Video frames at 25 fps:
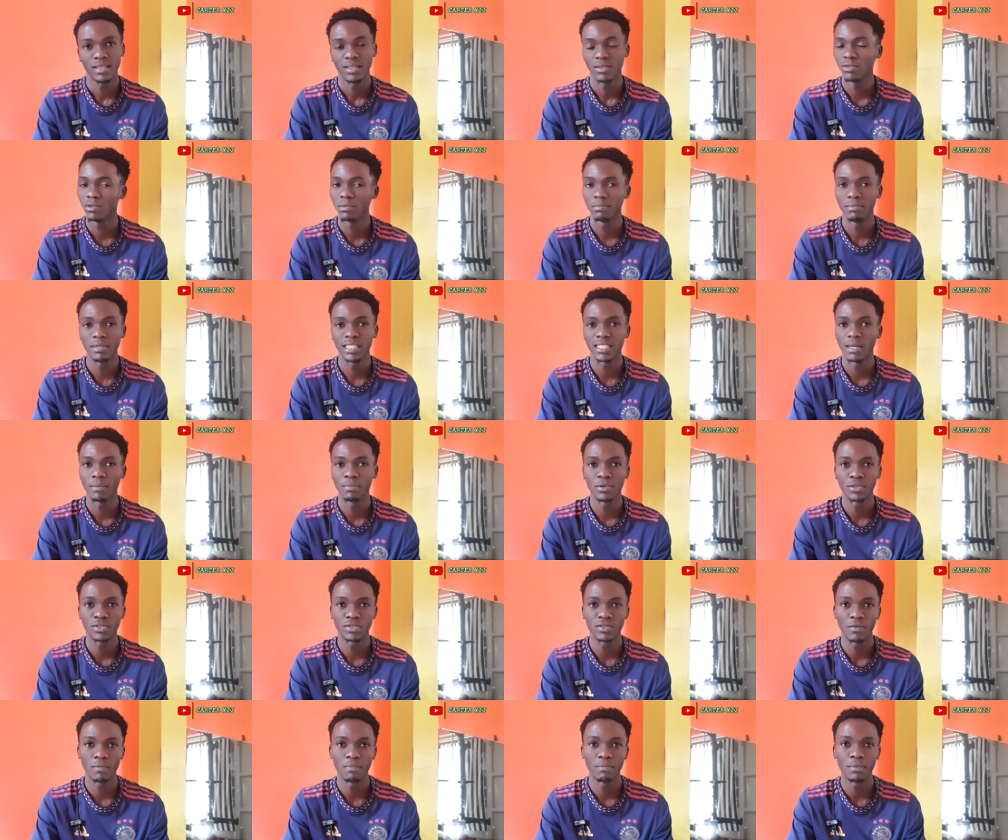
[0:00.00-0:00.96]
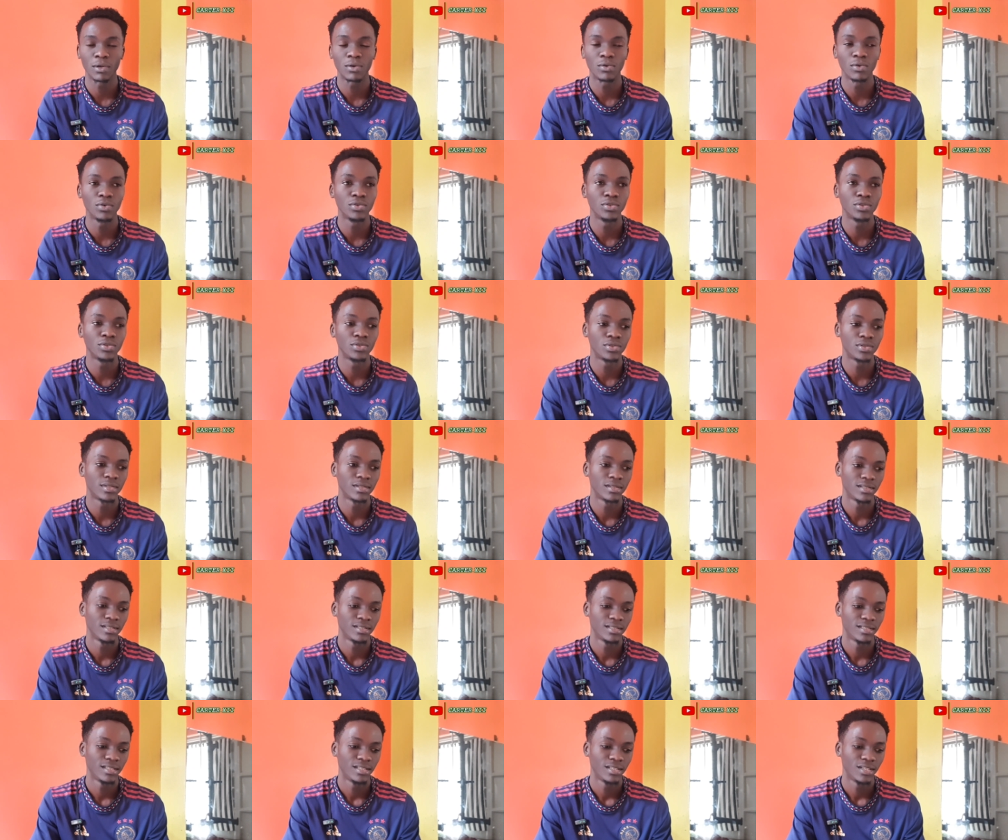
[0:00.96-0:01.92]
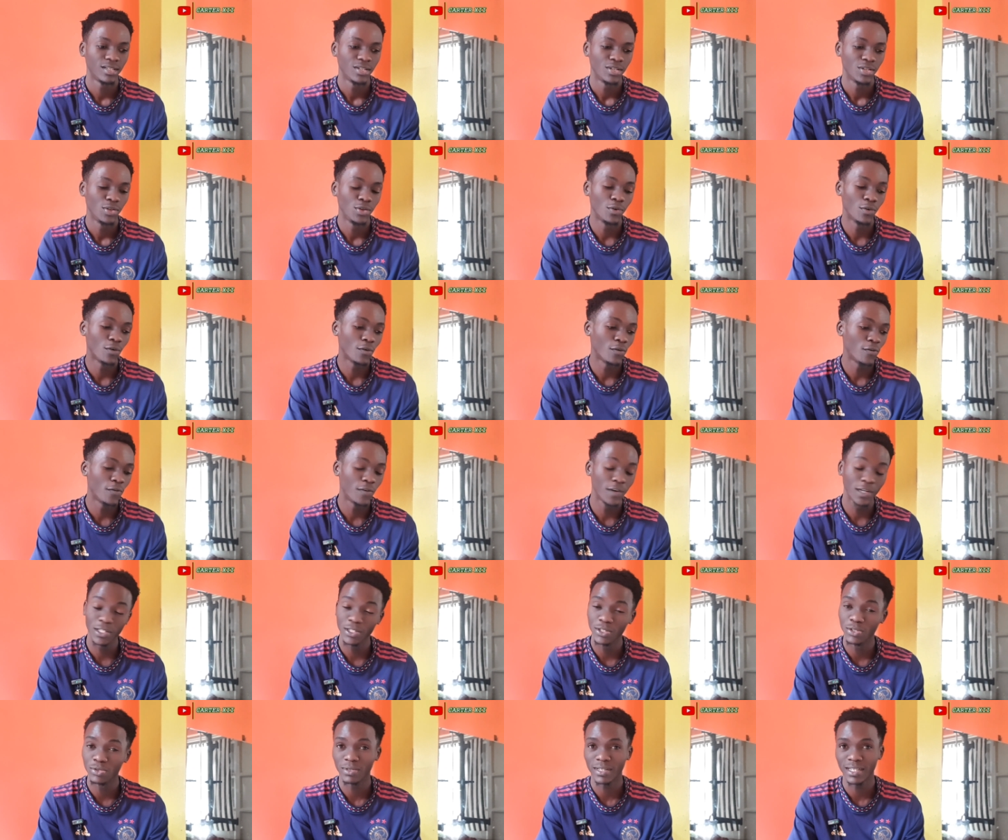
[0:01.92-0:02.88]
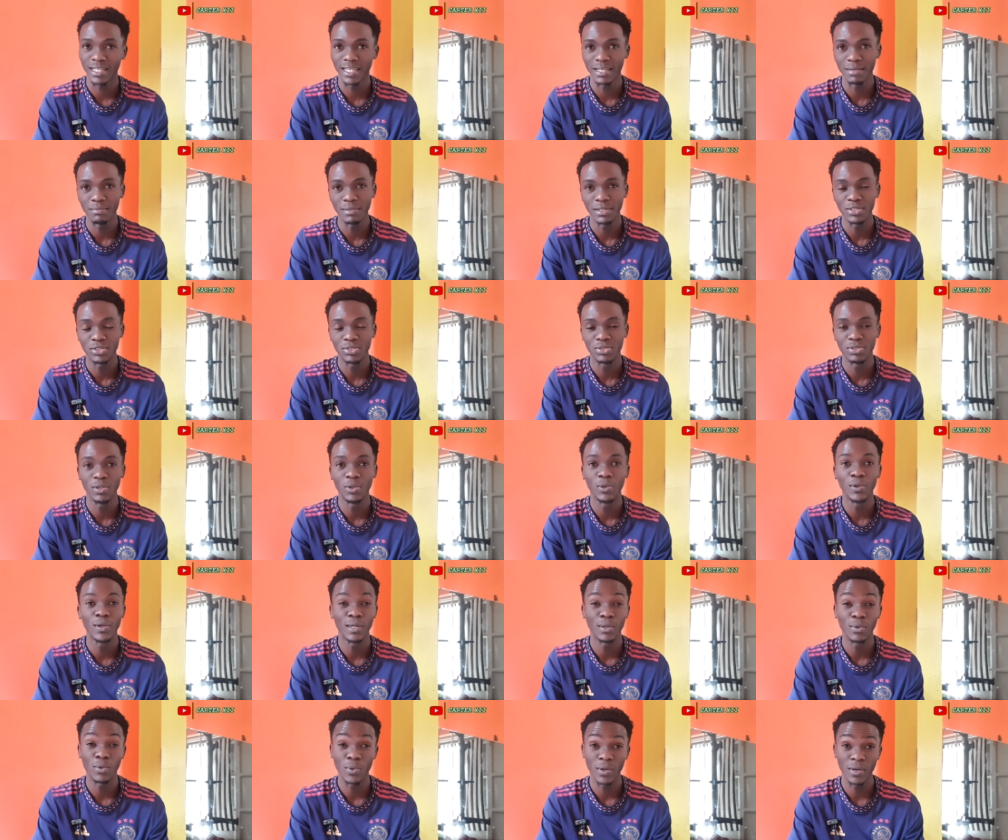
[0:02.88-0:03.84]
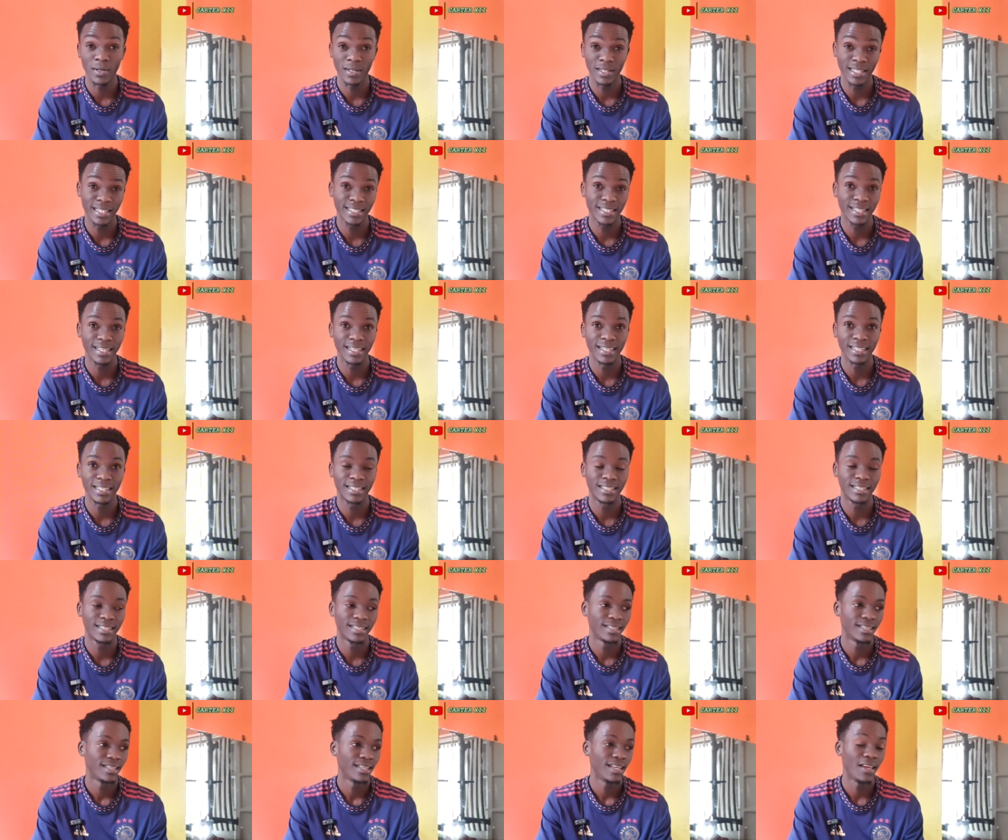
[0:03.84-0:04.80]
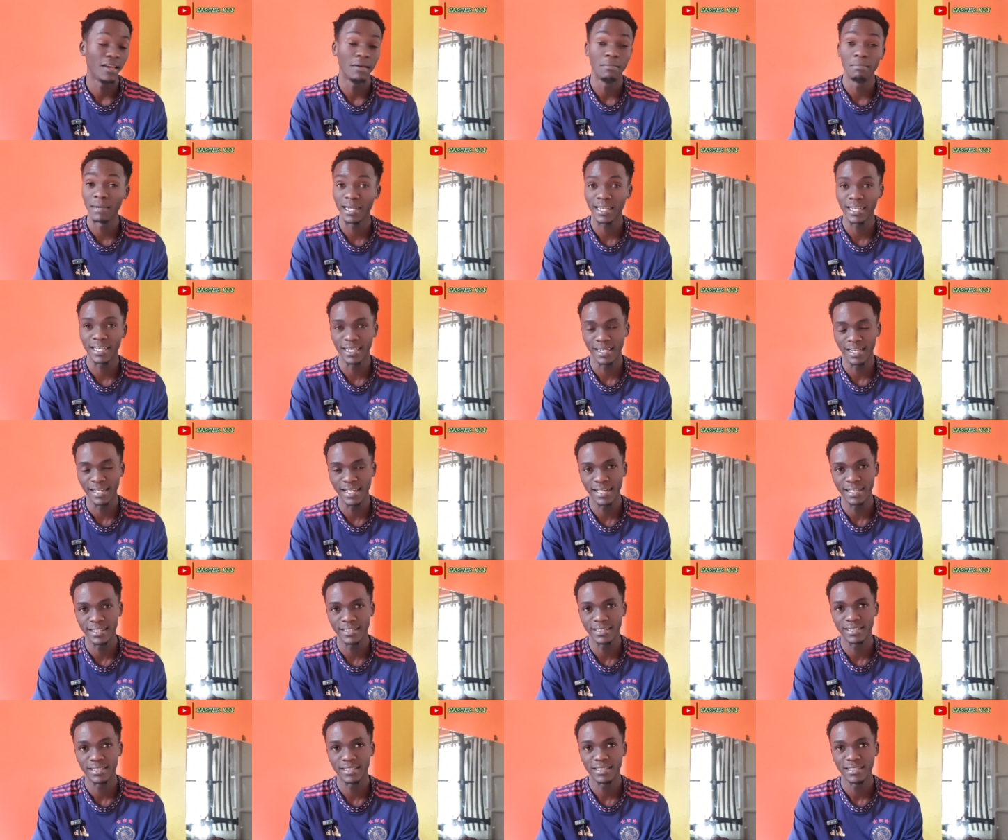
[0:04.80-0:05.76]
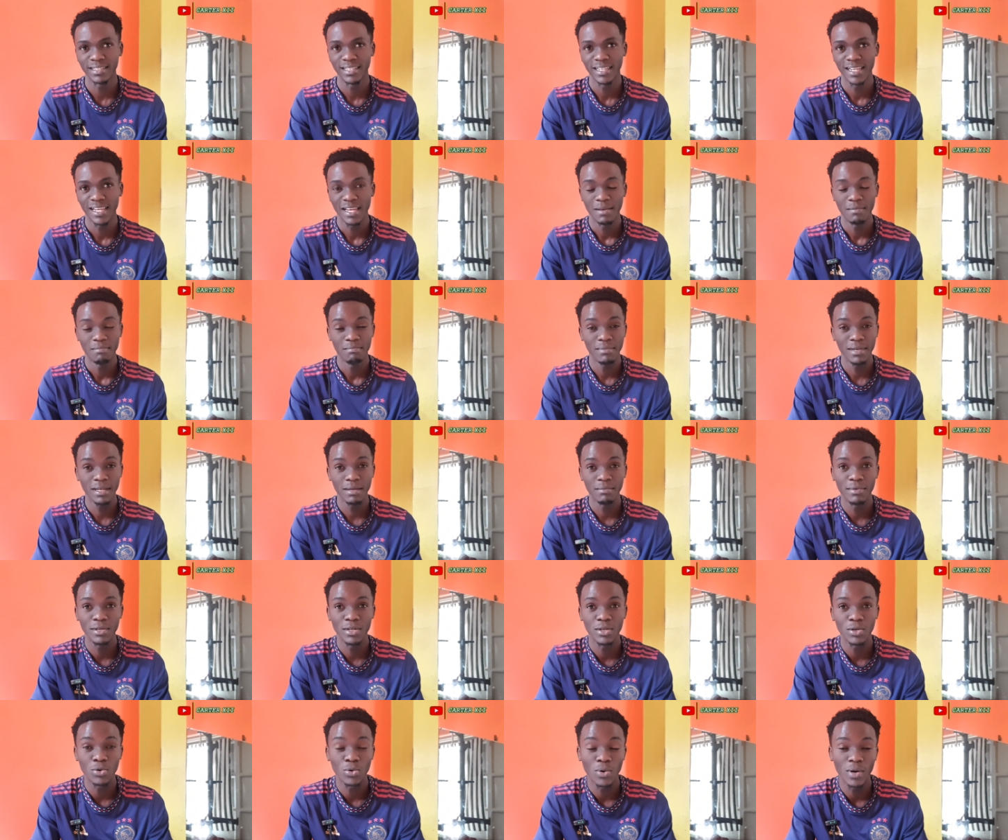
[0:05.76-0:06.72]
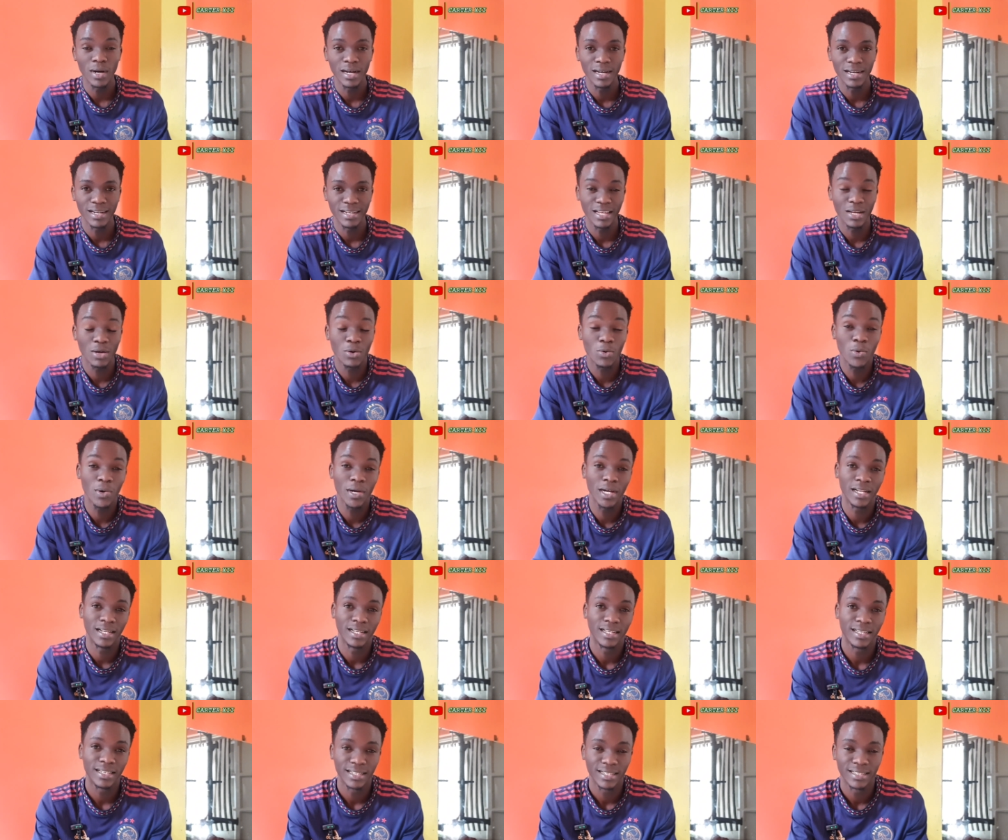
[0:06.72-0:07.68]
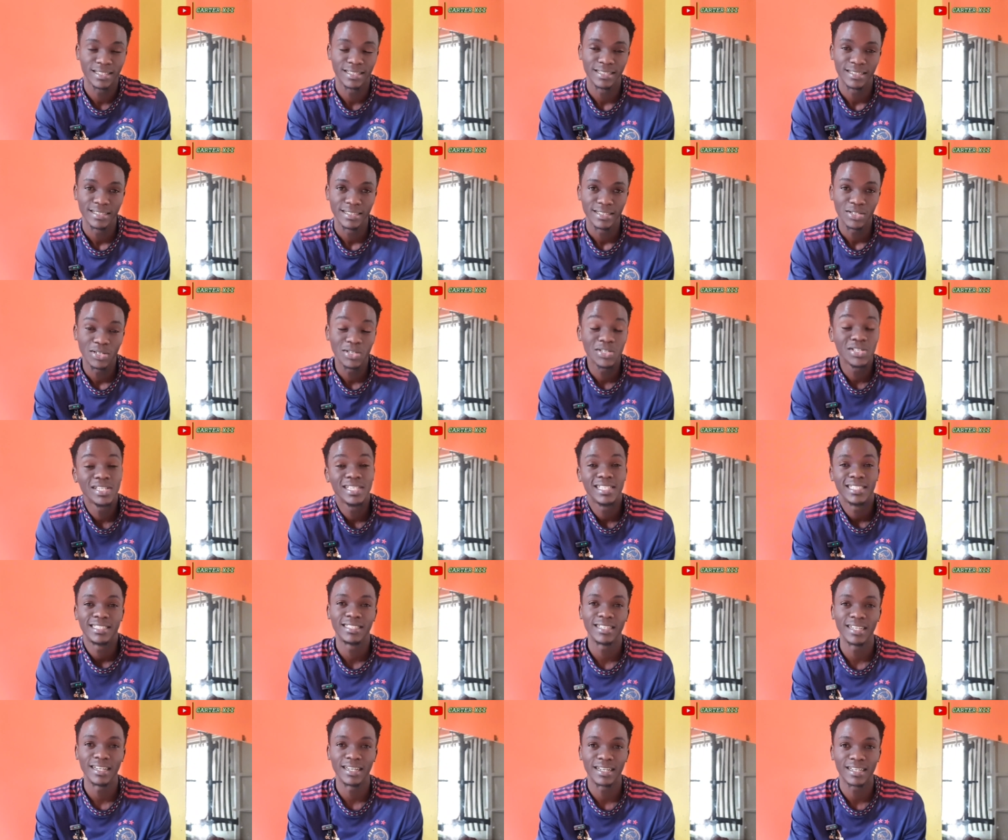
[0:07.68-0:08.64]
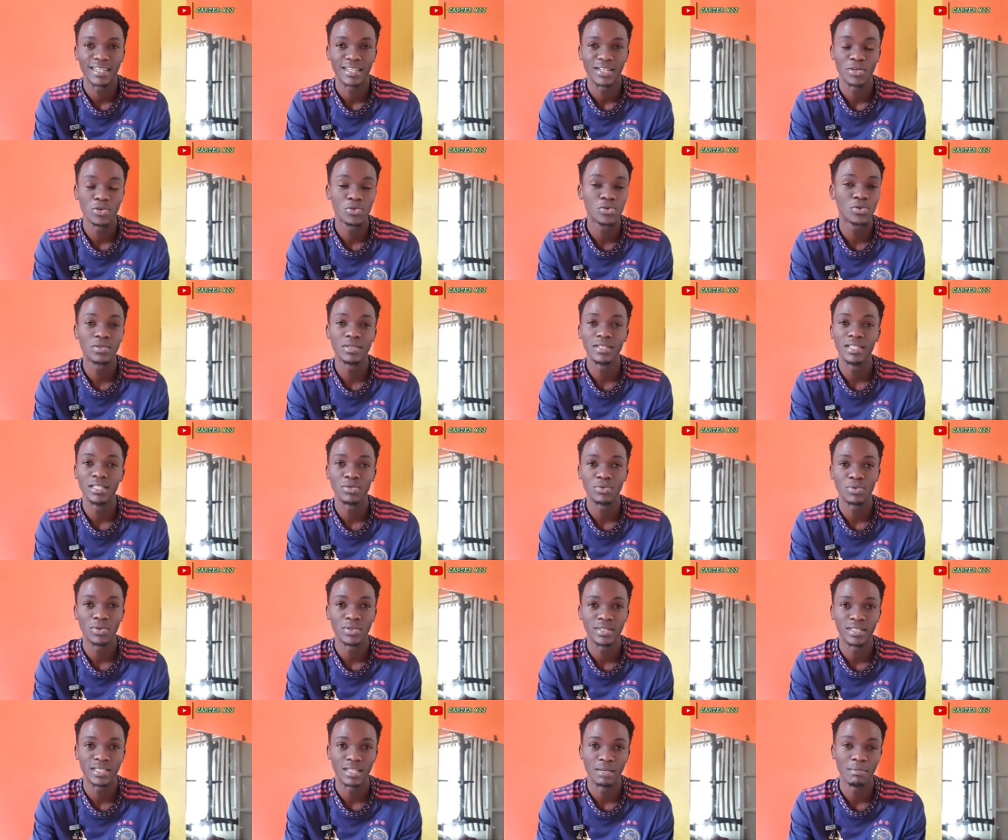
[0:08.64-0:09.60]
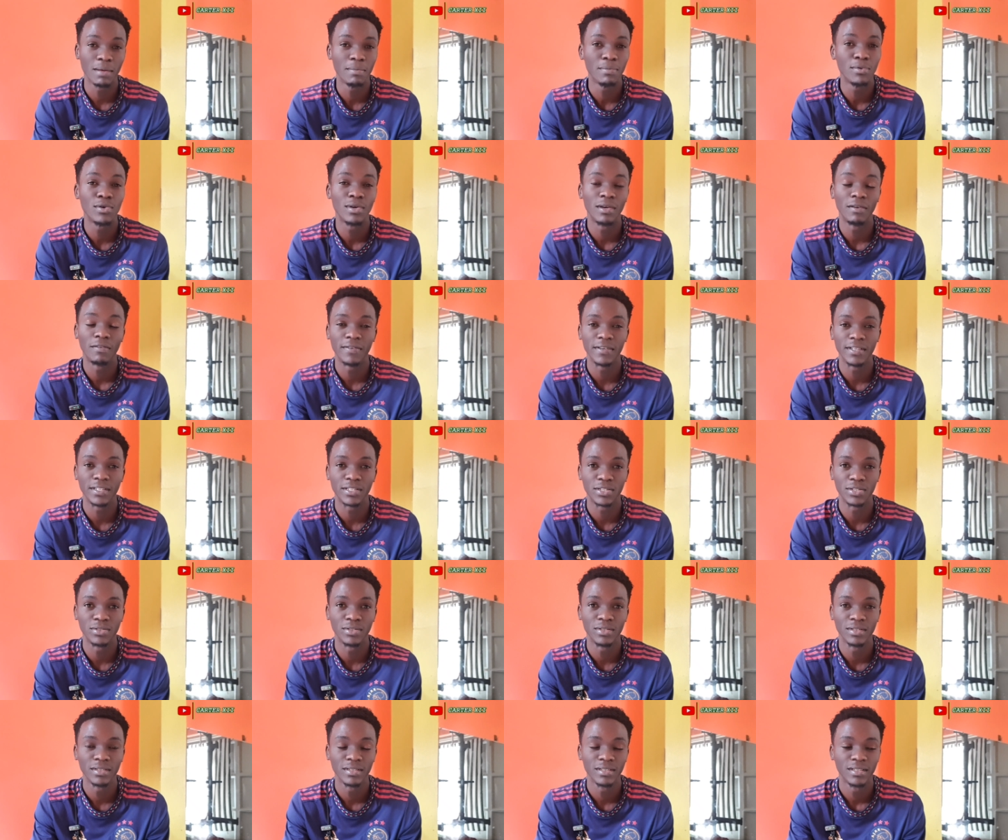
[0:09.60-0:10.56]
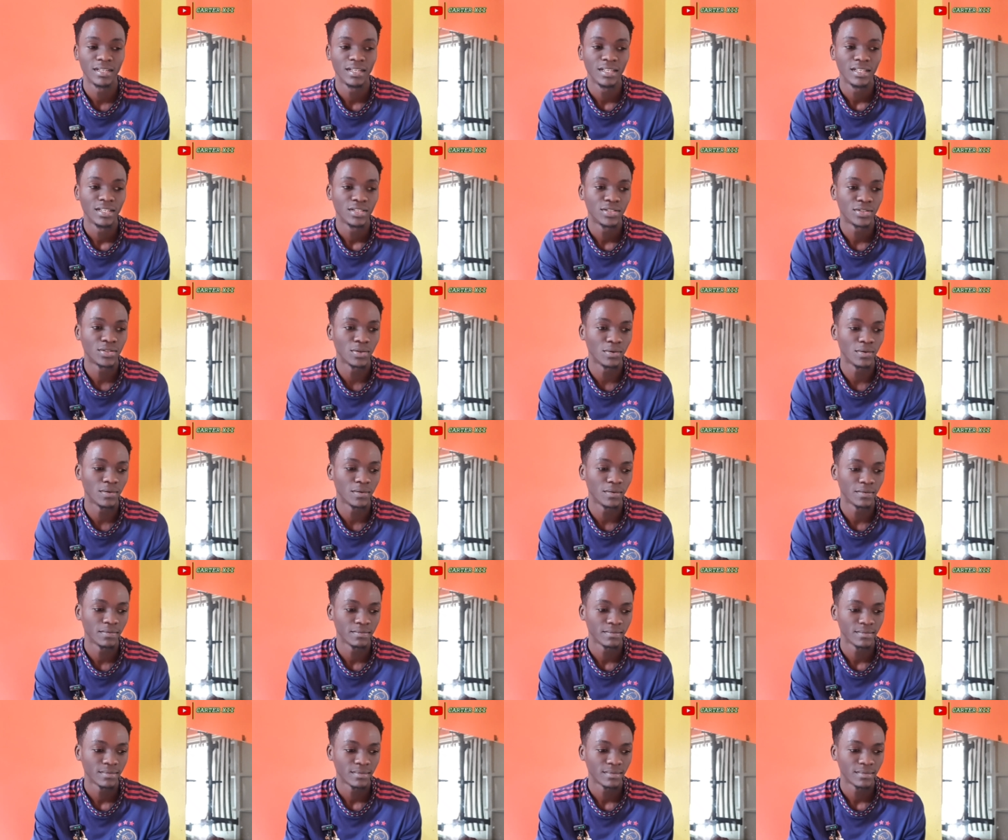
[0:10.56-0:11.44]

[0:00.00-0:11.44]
Don't beat up yourself because you fail to climb a tree really well, just like a monkey dies. Maybe you are a whale or a shark, you're good in water. Maybe you're a fish, you know? So